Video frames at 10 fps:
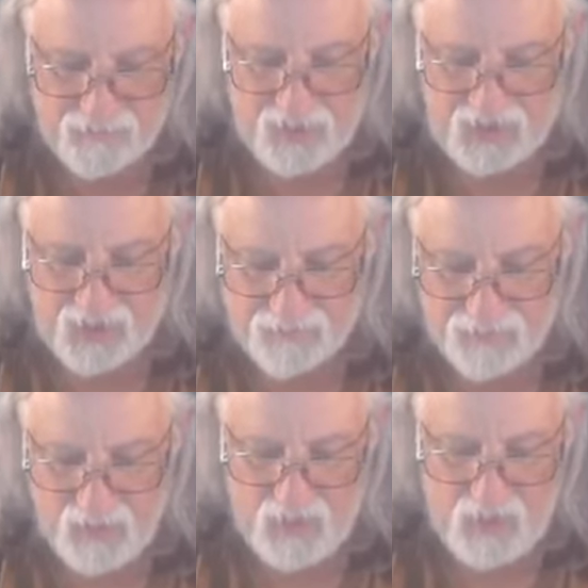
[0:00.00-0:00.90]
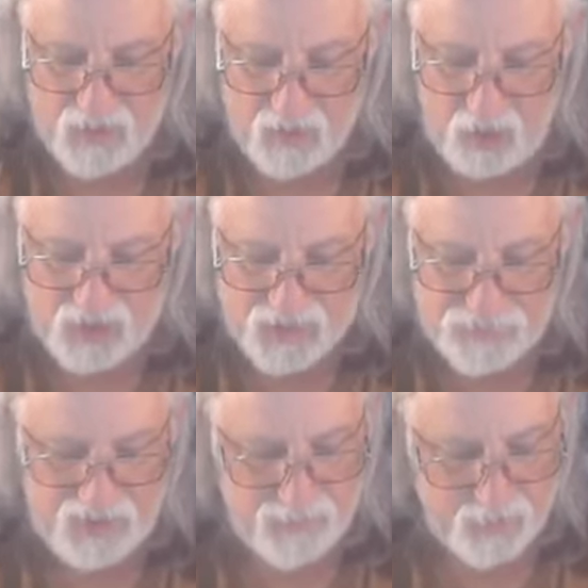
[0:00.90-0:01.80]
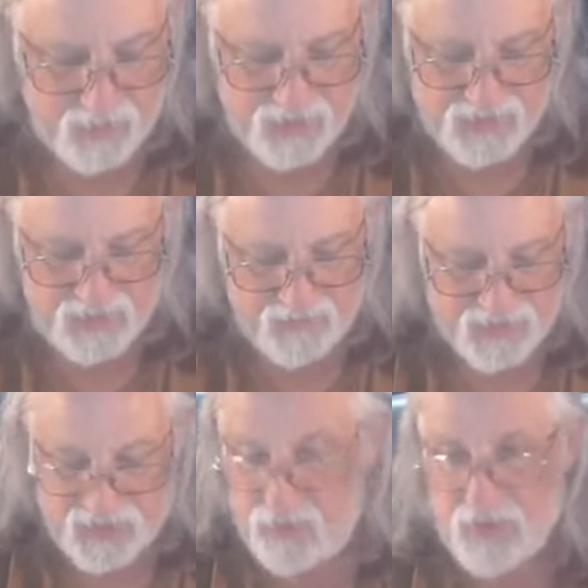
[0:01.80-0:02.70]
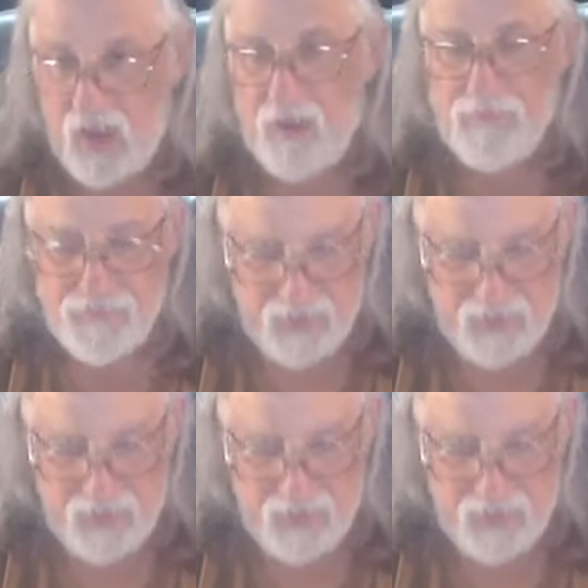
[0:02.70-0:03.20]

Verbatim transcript: of man, Lost people can never do that,